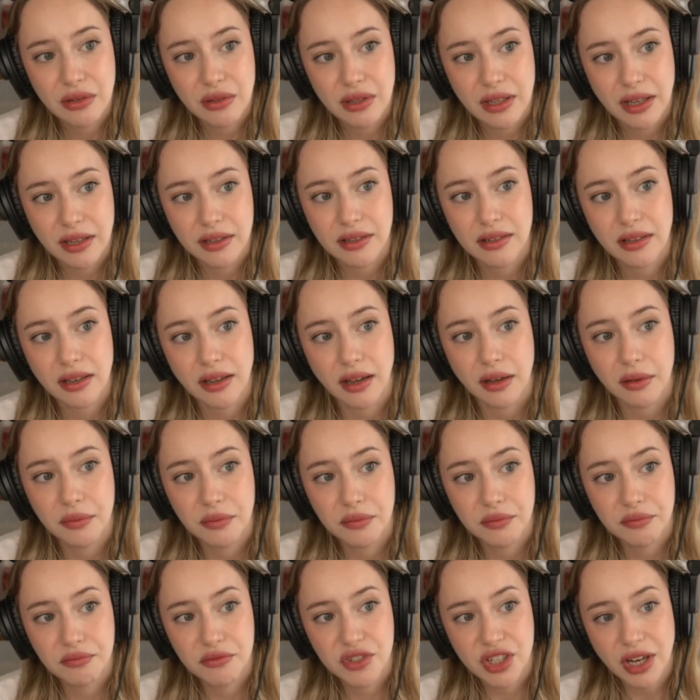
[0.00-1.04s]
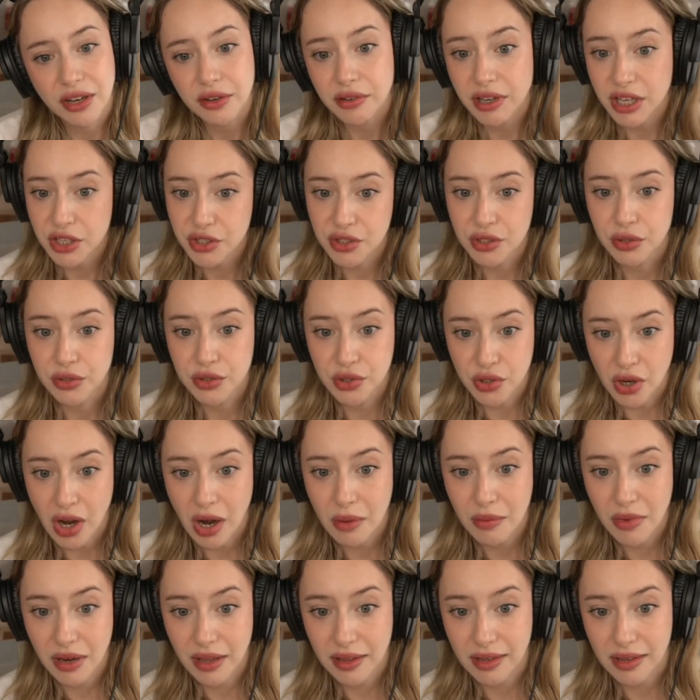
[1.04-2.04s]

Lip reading: that generational trauma?